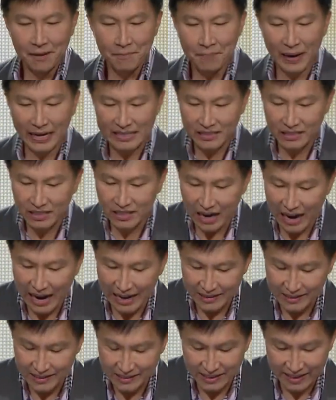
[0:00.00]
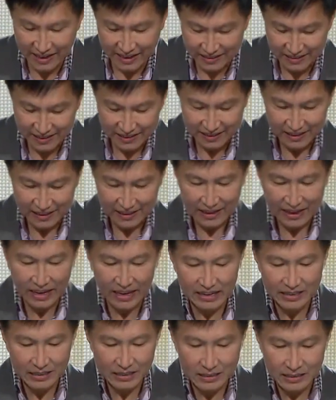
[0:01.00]
But God said,
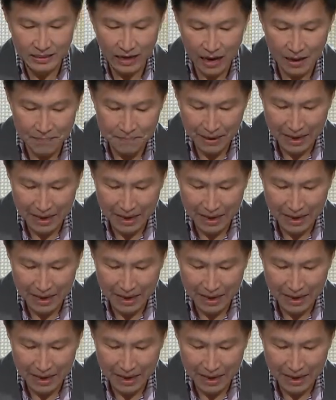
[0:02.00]
It is not